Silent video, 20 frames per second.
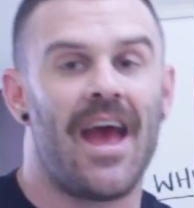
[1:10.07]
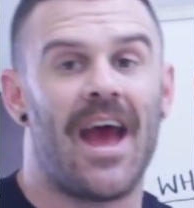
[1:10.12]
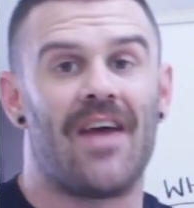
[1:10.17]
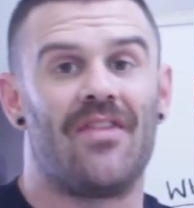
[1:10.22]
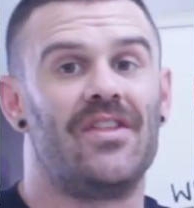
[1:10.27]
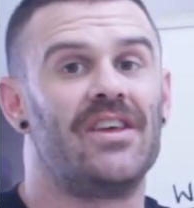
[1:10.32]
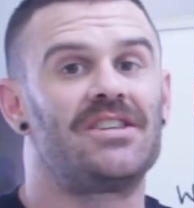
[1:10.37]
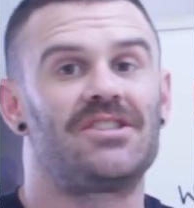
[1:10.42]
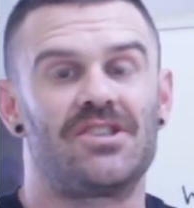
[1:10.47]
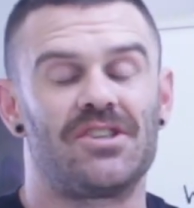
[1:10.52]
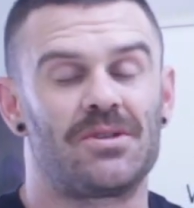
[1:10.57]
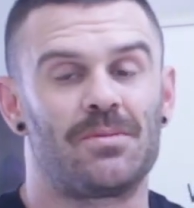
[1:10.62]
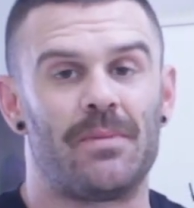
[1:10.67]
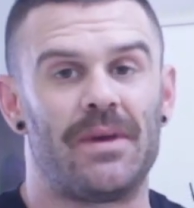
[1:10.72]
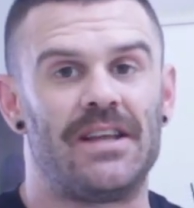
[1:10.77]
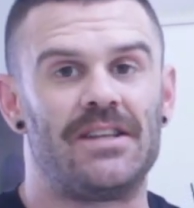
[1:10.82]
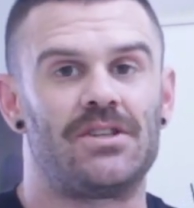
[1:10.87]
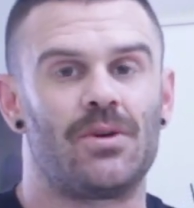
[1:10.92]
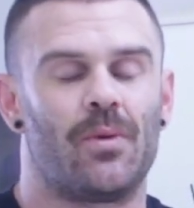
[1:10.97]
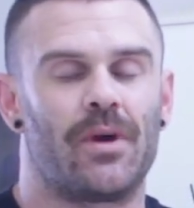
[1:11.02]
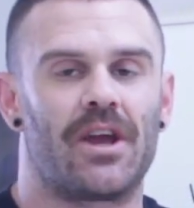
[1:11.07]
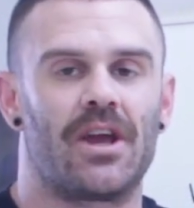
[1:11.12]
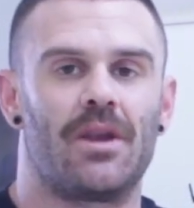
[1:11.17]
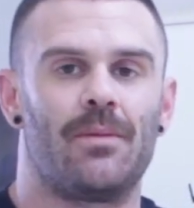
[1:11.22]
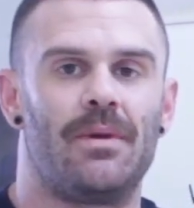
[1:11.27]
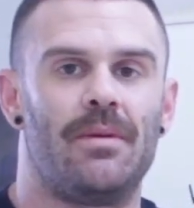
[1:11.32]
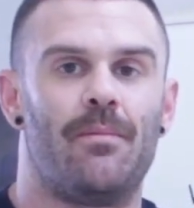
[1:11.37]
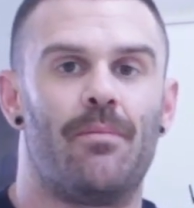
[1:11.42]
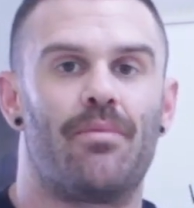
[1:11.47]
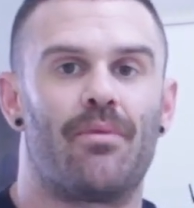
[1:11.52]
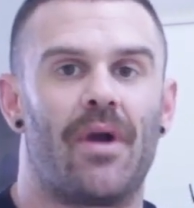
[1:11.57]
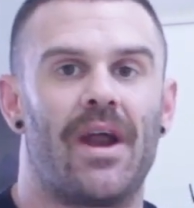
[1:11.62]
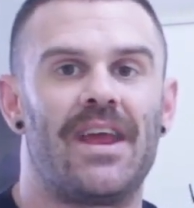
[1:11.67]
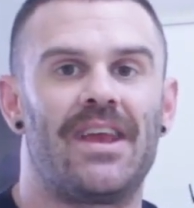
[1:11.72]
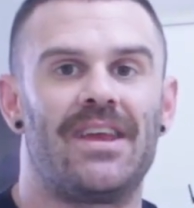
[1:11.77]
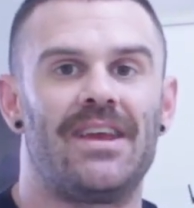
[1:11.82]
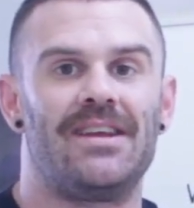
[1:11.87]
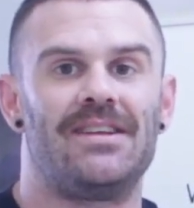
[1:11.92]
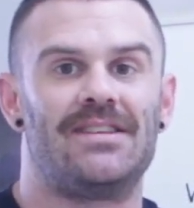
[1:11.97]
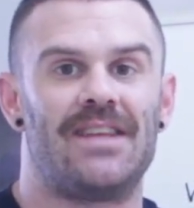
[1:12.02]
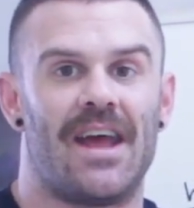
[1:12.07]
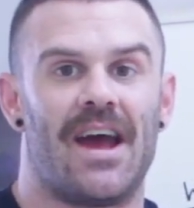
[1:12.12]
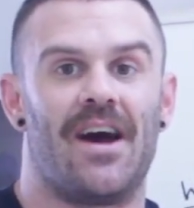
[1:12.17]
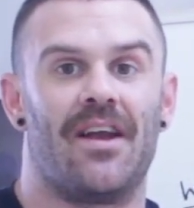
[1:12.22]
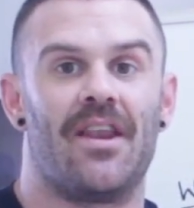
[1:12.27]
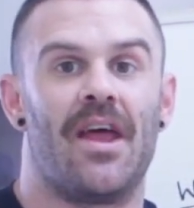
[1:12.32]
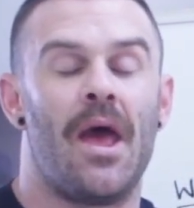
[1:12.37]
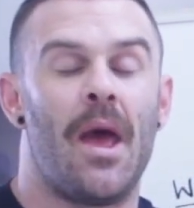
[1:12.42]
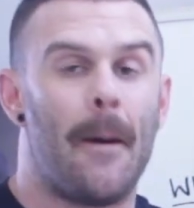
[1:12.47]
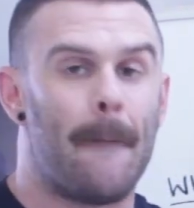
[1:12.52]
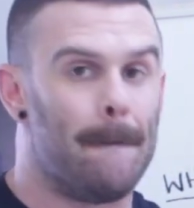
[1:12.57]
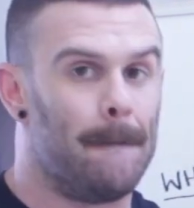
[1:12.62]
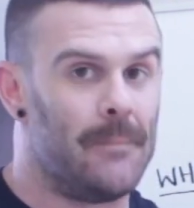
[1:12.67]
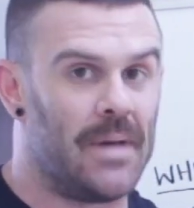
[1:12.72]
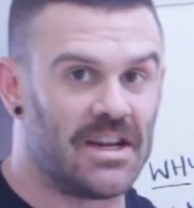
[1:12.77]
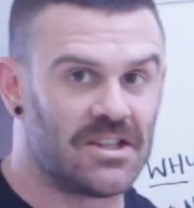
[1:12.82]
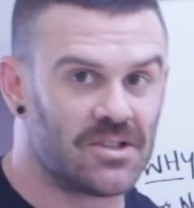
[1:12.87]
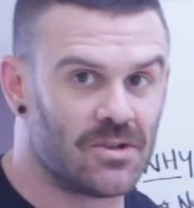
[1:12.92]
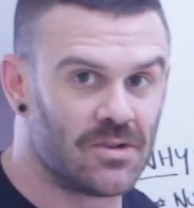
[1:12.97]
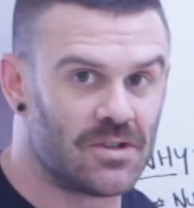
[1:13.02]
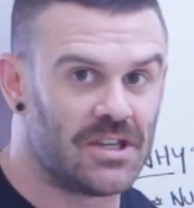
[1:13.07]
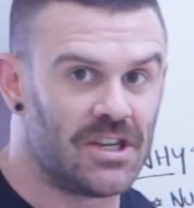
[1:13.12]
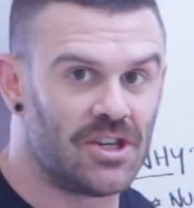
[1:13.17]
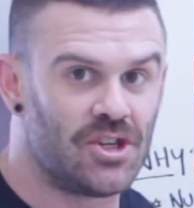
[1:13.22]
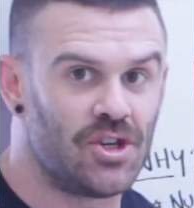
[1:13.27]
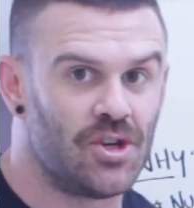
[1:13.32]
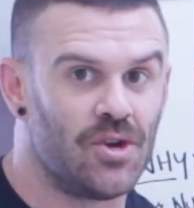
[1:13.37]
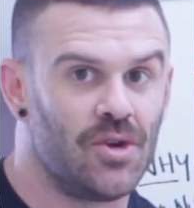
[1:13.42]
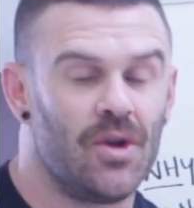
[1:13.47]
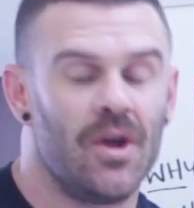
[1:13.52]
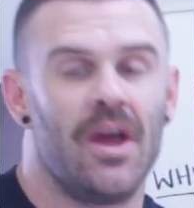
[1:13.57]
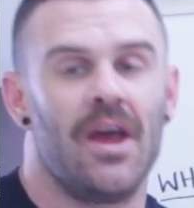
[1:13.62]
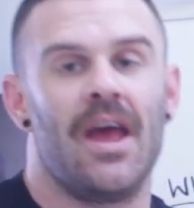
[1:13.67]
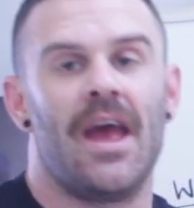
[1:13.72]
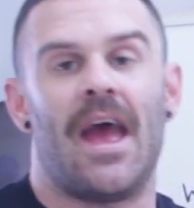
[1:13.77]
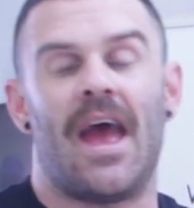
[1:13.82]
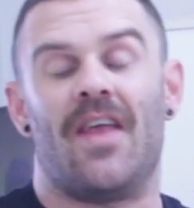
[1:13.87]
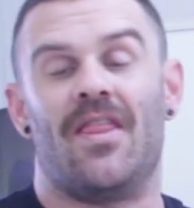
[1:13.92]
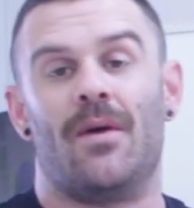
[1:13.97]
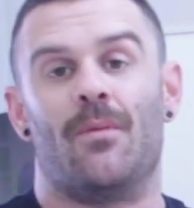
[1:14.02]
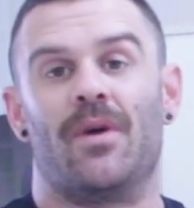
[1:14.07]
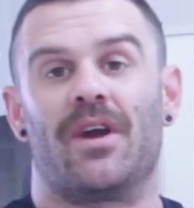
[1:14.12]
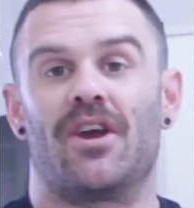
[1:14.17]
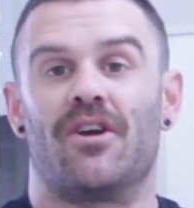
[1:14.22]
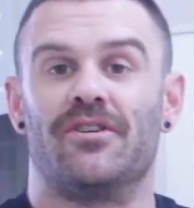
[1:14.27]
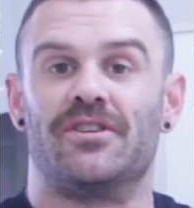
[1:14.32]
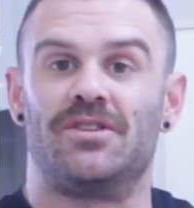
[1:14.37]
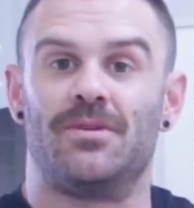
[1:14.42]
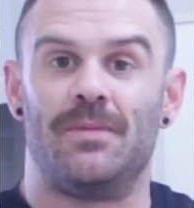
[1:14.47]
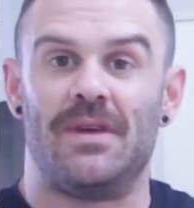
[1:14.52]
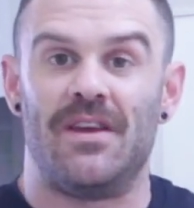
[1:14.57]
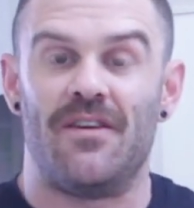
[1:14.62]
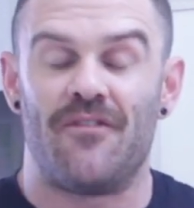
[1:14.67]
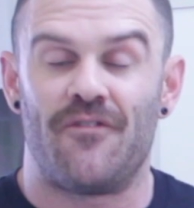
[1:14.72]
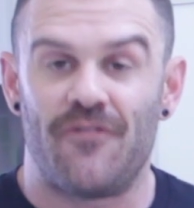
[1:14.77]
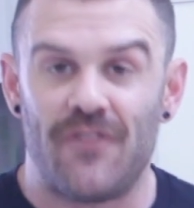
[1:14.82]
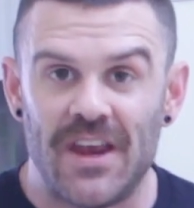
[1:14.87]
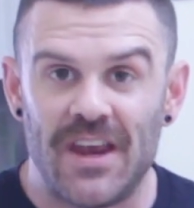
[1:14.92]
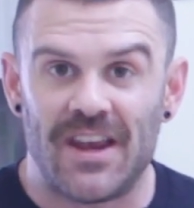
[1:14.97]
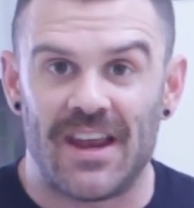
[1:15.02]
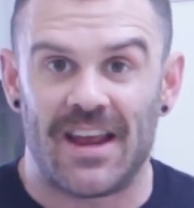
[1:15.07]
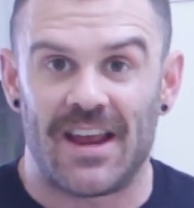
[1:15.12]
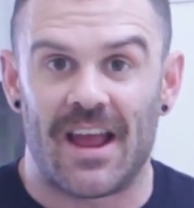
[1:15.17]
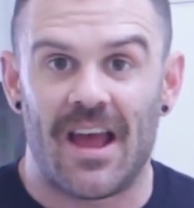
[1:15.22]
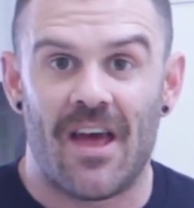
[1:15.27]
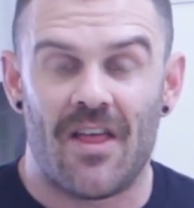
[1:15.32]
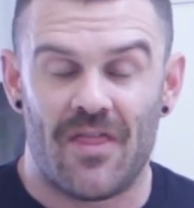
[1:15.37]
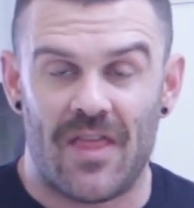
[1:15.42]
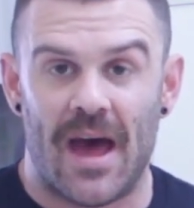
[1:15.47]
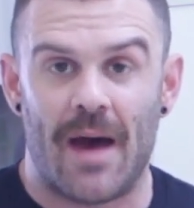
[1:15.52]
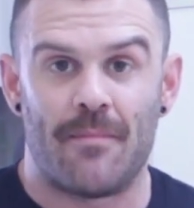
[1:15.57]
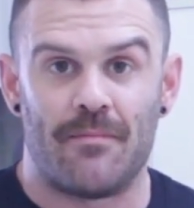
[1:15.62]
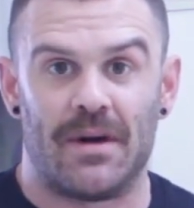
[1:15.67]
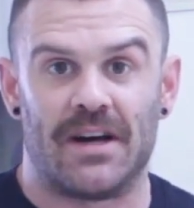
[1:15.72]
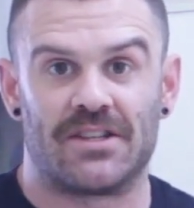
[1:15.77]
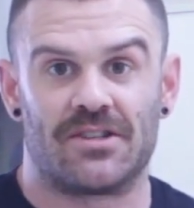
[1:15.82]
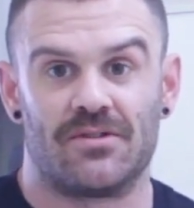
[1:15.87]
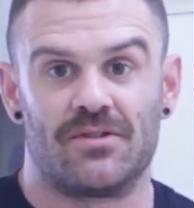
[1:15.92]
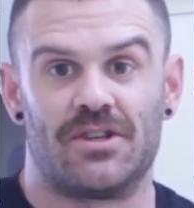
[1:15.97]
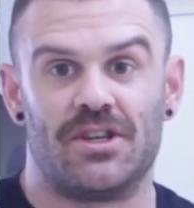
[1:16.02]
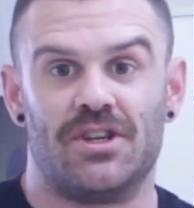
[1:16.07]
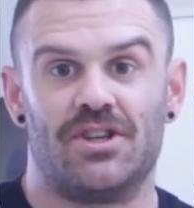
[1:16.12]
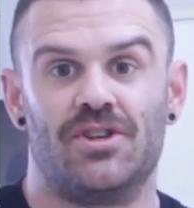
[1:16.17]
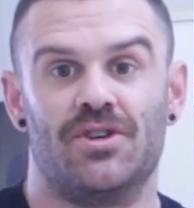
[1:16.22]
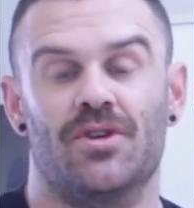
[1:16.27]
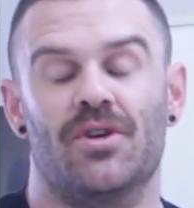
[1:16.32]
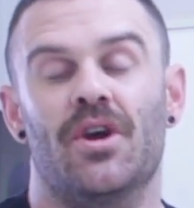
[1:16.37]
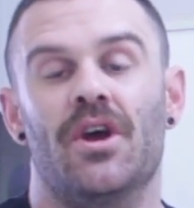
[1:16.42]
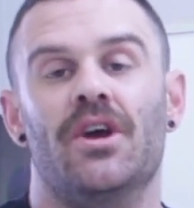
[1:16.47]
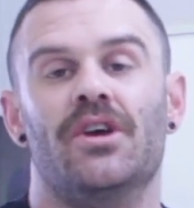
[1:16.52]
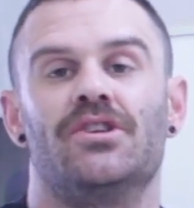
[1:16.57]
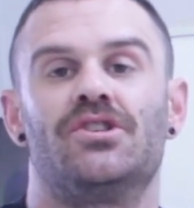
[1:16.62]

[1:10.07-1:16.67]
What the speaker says: And this just means that we're going to be breaking down muscle tissue and then we're going to be feeding that muscle tissue.